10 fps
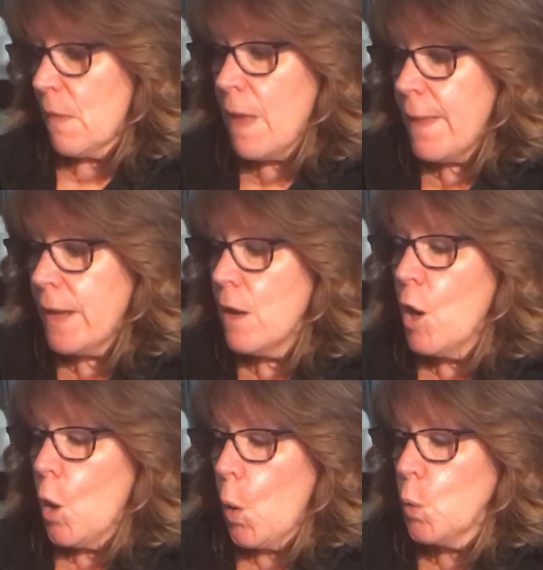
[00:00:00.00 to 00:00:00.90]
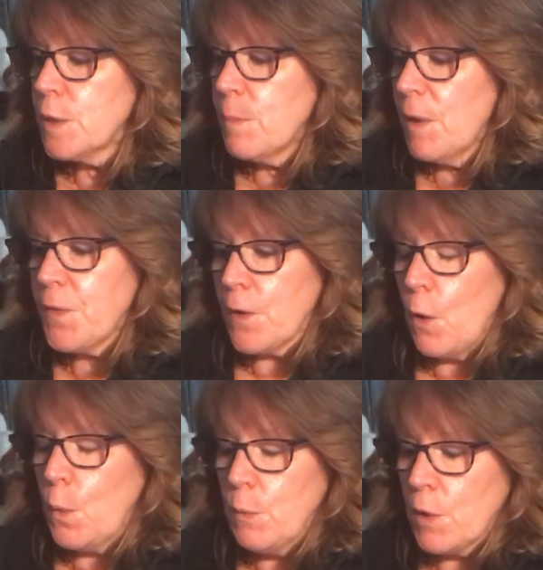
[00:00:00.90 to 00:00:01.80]
And then, only a month
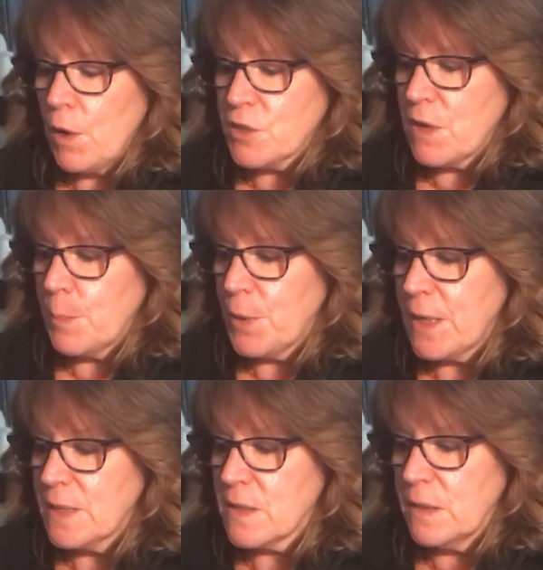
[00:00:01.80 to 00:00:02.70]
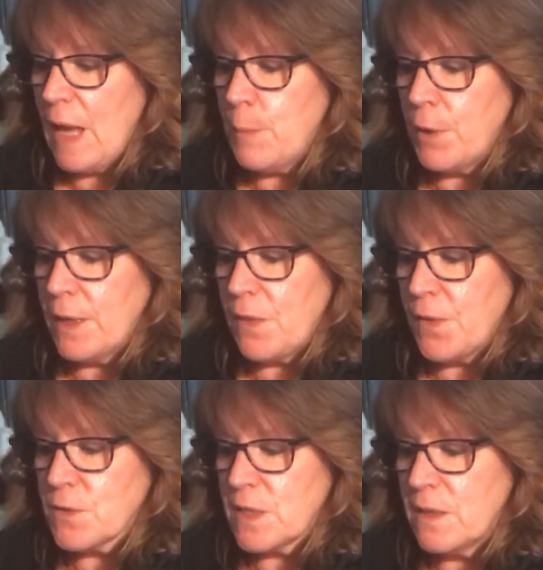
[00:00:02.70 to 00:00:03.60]
ago, we were caught trying to break into the library on a
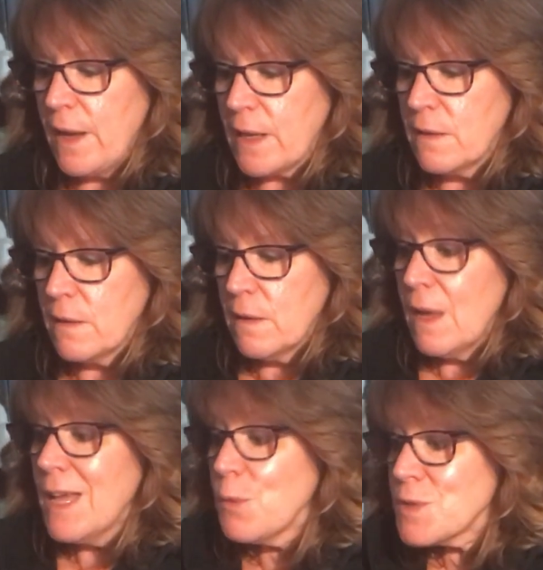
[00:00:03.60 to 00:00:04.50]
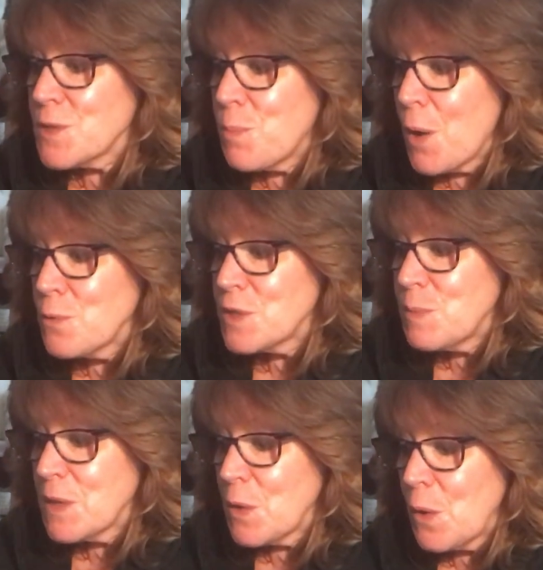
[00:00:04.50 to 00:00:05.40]
Thursday night. It was supposed to
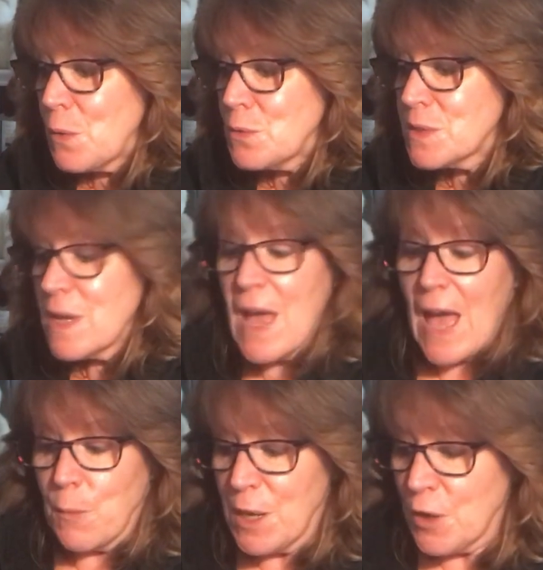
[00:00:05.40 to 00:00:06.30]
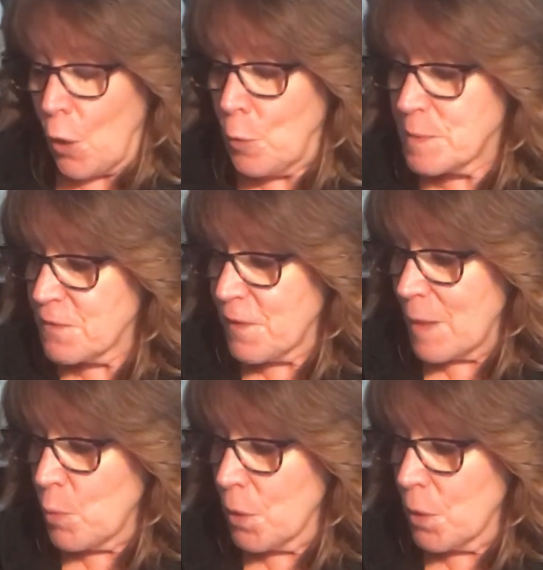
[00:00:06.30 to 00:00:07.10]
be closed, and we had hoped to find